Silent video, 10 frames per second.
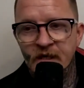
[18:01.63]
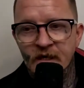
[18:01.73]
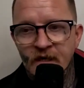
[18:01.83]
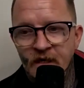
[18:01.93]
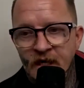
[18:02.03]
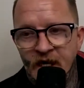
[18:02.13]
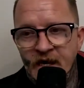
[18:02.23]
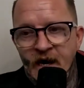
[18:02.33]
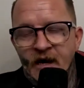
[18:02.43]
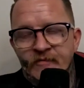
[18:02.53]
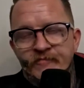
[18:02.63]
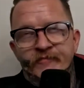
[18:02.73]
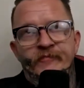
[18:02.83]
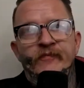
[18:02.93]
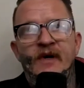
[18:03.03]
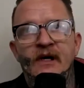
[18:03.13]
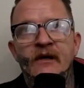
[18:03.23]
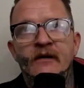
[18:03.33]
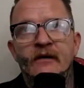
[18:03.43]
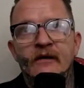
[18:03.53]
And
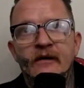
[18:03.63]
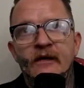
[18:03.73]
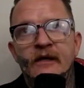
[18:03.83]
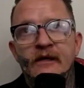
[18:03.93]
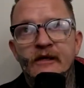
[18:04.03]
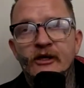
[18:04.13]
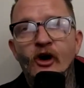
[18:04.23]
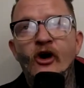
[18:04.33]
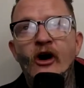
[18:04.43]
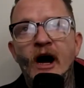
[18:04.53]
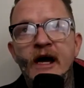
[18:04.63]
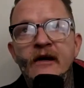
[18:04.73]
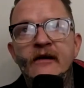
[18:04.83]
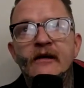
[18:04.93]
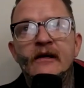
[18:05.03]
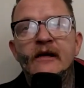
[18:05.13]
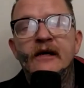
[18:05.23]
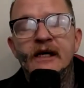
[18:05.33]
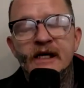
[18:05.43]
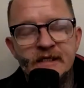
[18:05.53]
the guy is an